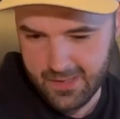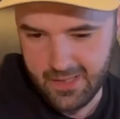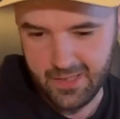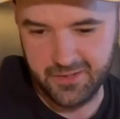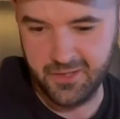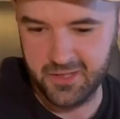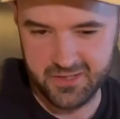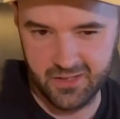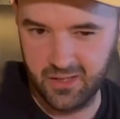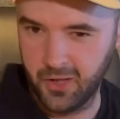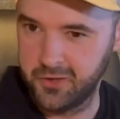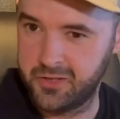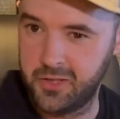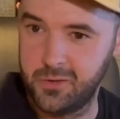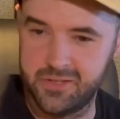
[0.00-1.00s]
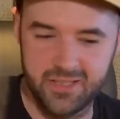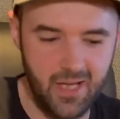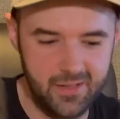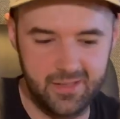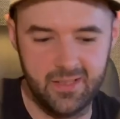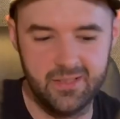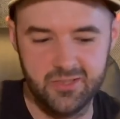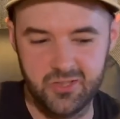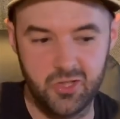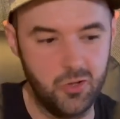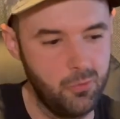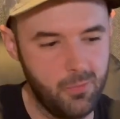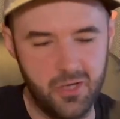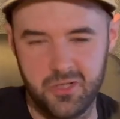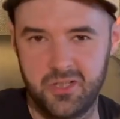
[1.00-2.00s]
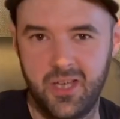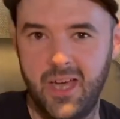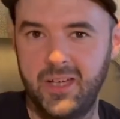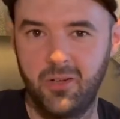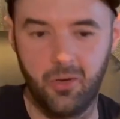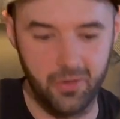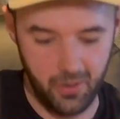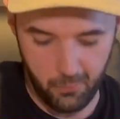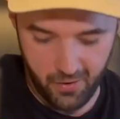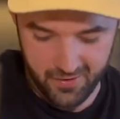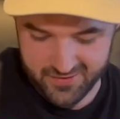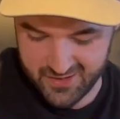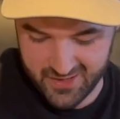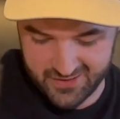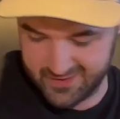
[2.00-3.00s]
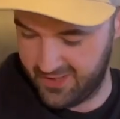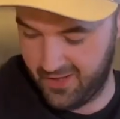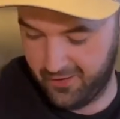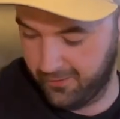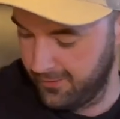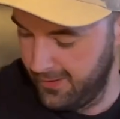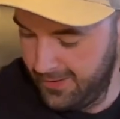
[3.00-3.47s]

it doesn't like you stack in too much gain on it, whereas this thing,